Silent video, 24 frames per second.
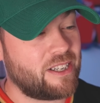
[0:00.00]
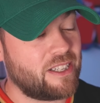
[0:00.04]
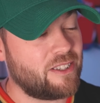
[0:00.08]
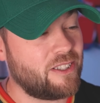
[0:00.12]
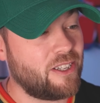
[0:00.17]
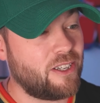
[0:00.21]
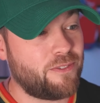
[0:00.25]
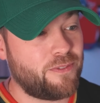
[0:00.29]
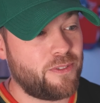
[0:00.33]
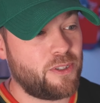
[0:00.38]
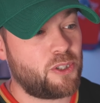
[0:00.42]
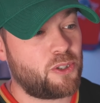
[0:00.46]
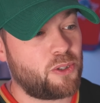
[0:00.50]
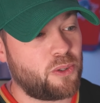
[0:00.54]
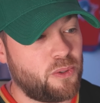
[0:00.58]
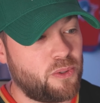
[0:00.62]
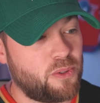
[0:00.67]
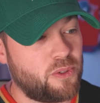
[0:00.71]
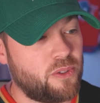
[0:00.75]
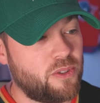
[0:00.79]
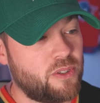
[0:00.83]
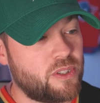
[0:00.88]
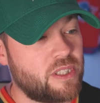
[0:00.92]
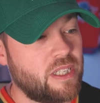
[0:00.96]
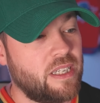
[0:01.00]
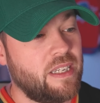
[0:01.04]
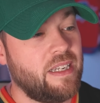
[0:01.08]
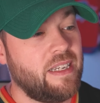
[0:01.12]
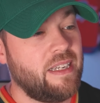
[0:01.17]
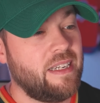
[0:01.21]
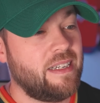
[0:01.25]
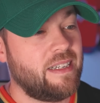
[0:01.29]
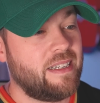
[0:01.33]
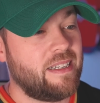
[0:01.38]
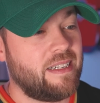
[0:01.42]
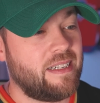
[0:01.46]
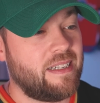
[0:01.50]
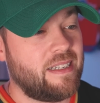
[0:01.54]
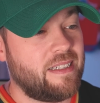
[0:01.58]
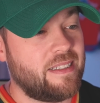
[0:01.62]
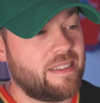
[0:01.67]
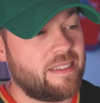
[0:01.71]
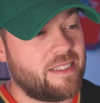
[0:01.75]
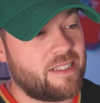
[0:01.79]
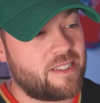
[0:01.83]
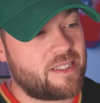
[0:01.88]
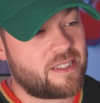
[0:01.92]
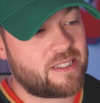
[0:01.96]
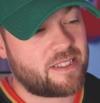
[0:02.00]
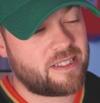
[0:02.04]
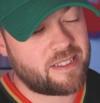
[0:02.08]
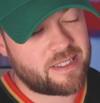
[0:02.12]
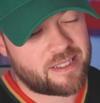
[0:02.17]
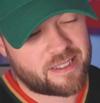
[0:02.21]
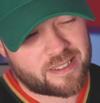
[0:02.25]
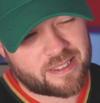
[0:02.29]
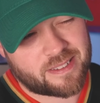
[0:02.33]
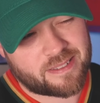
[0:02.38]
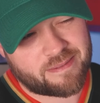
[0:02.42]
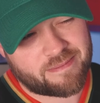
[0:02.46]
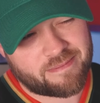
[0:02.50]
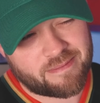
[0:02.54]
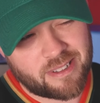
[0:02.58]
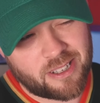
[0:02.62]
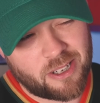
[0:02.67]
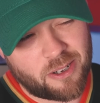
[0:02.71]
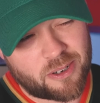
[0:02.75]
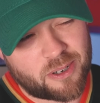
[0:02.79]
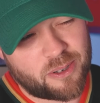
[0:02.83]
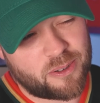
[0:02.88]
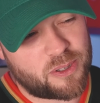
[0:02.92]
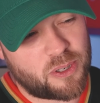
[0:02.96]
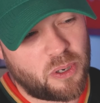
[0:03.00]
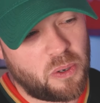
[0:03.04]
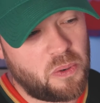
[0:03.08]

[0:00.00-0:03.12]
I love the shoulders. This logo's